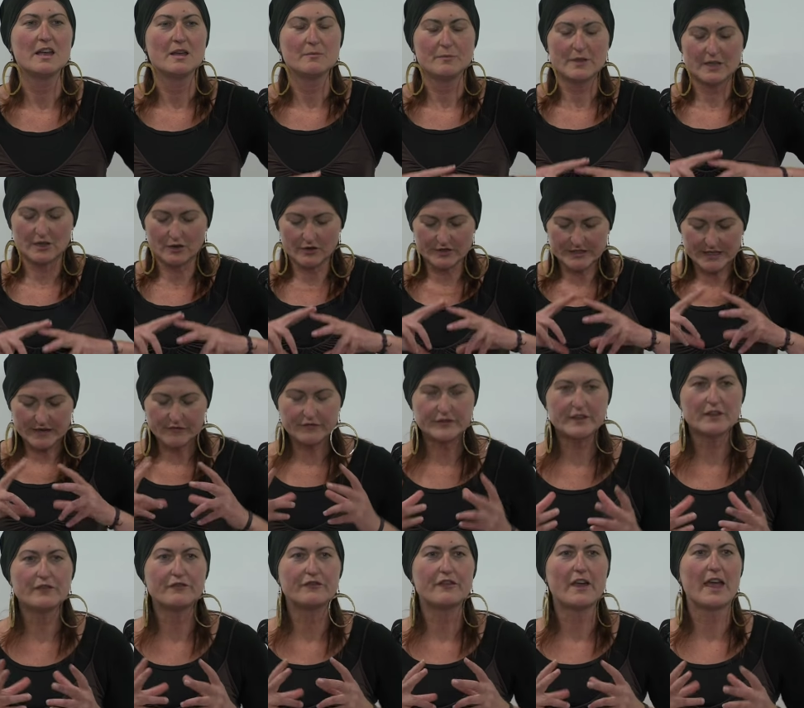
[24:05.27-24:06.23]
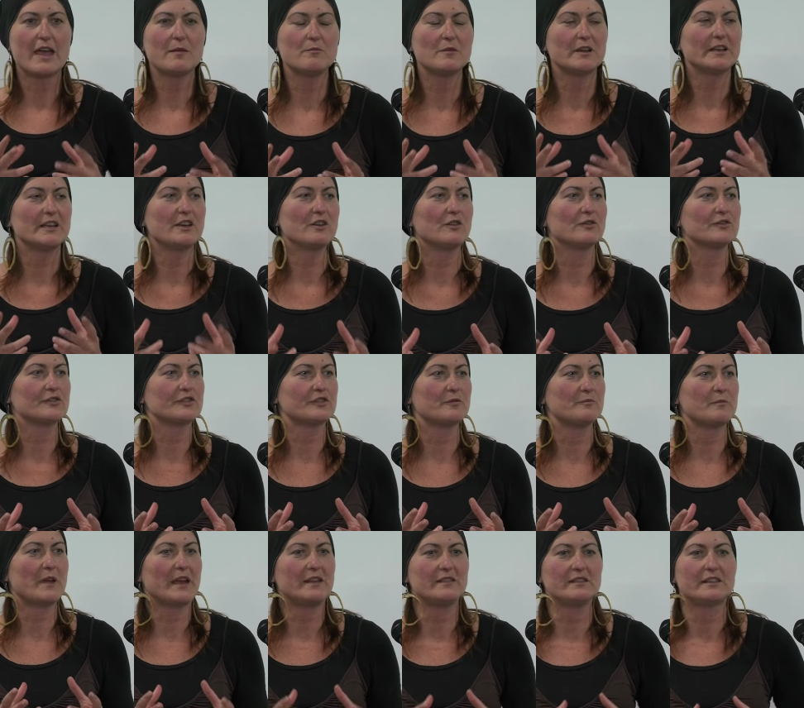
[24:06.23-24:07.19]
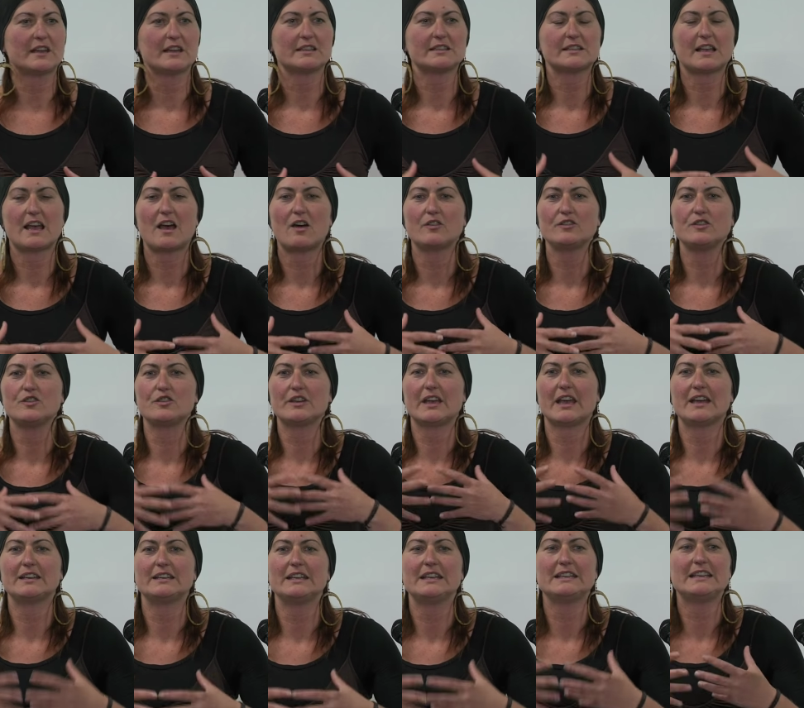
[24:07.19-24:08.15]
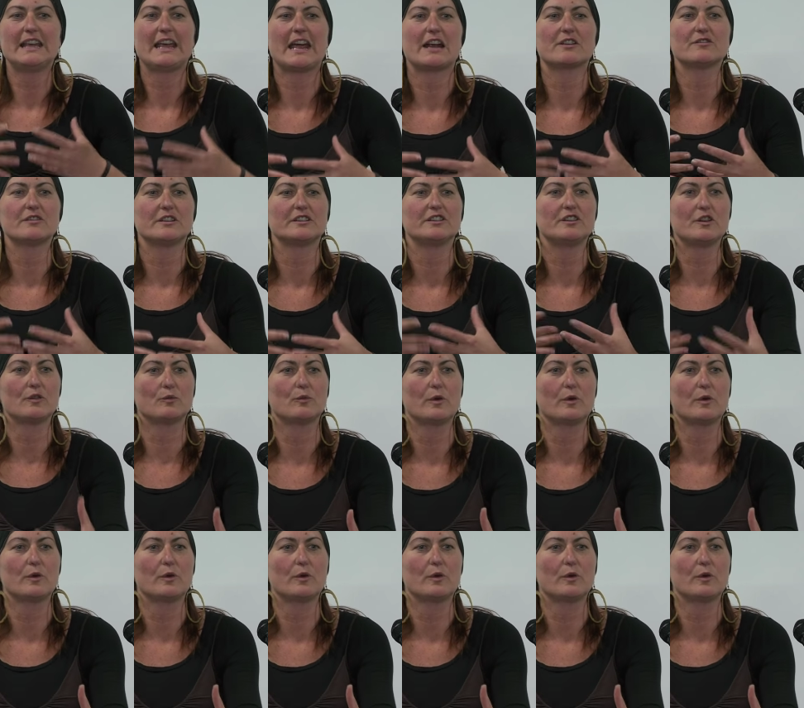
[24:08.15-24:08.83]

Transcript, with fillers: Because if the family also meant that's how you can inherit your